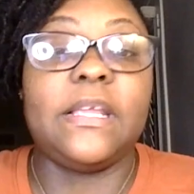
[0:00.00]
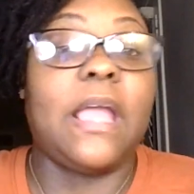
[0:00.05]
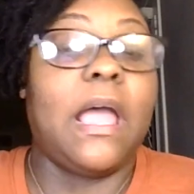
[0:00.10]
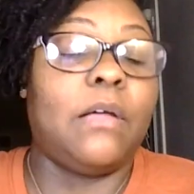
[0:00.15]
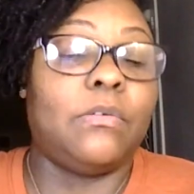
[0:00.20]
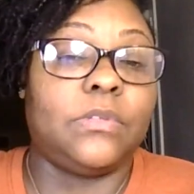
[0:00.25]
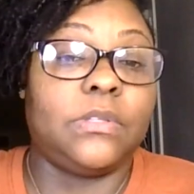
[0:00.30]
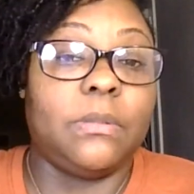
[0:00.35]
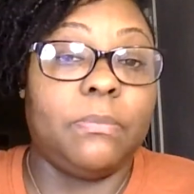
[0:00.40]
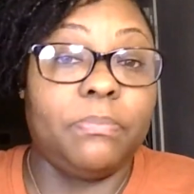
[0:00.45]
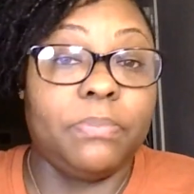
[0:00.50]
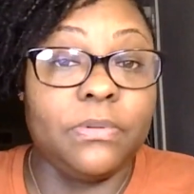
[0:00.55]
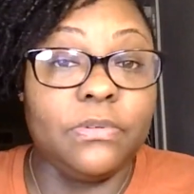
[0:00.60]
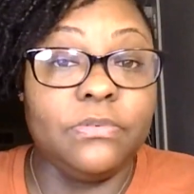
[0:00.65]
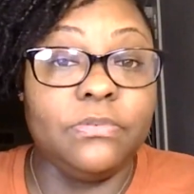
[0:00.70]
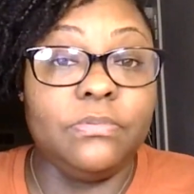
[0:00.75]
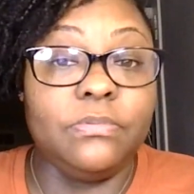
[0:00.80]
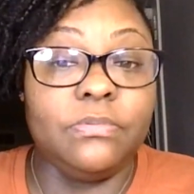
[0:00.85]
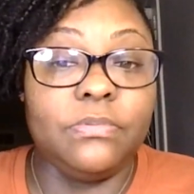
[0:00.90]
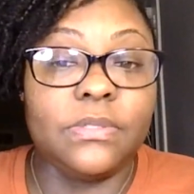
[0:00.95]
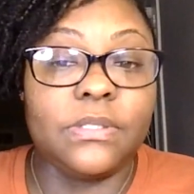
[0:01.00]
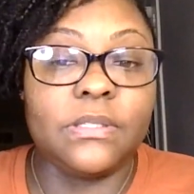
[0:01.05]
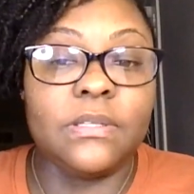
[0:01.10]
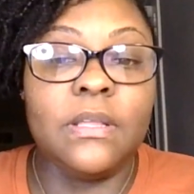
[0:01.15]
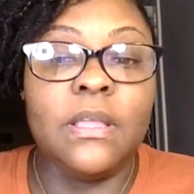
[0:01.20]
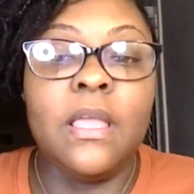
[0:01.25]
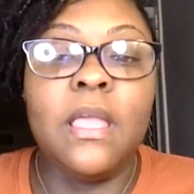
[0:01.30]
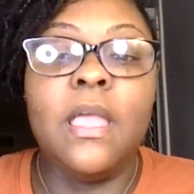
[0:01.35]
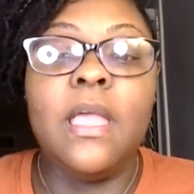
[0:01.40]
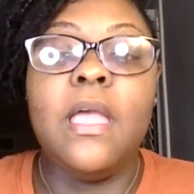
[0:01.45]
out the blues.
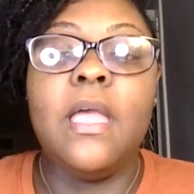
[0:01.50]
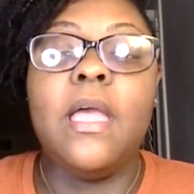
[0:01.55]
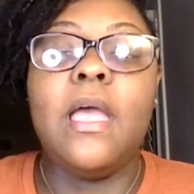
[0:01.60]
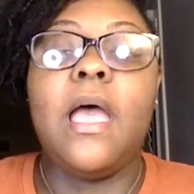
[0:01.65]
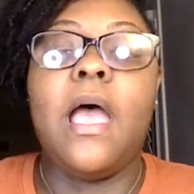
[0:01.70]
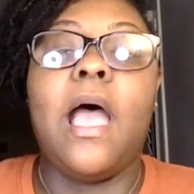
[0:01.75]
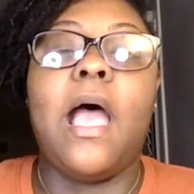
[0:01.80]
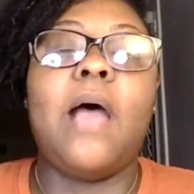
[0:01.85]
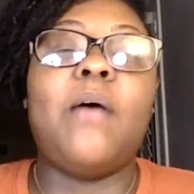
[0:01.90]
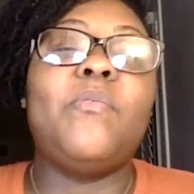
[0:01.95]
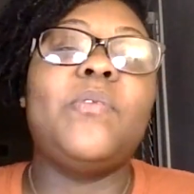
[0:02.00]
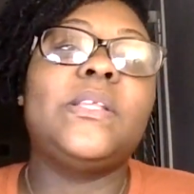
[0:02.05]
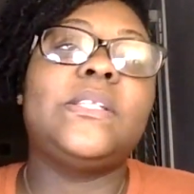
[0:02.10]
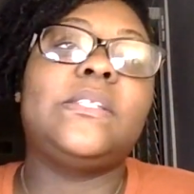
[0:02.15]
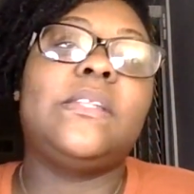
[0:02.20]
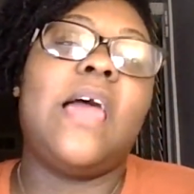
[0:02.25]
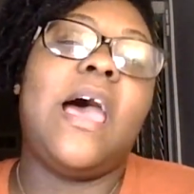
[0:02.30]
I was